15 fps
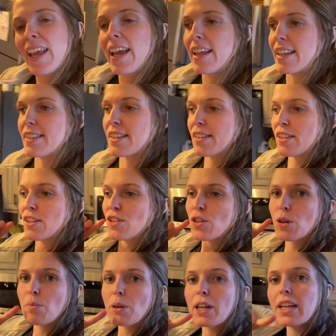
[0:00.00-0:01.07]
This is a
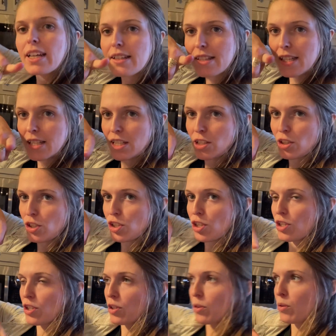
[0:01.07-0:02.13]
super easy dinner to
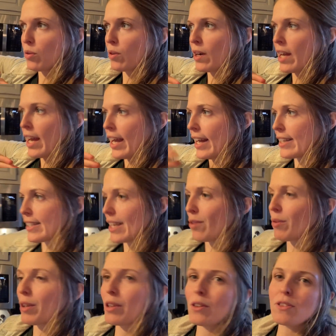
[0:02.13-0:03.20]
do. It's like
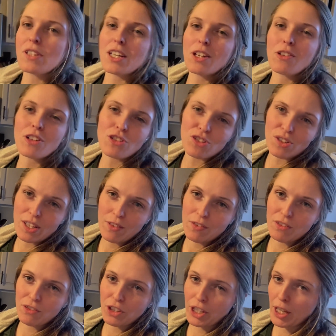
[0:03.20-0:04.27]
one of those that you can just leave
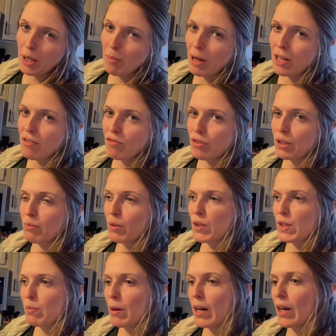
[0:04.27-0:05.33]
and forget about it for the
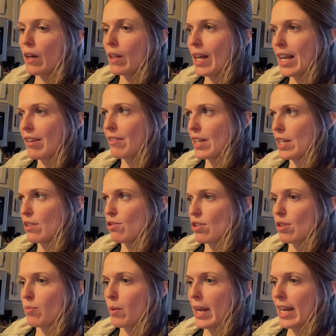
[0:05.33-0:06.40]
most part. A lot of it is
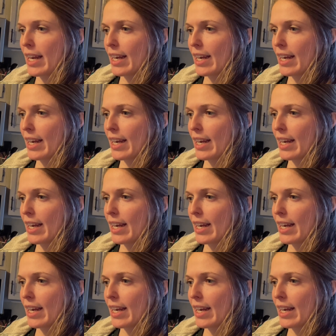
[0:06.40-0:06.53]
just food.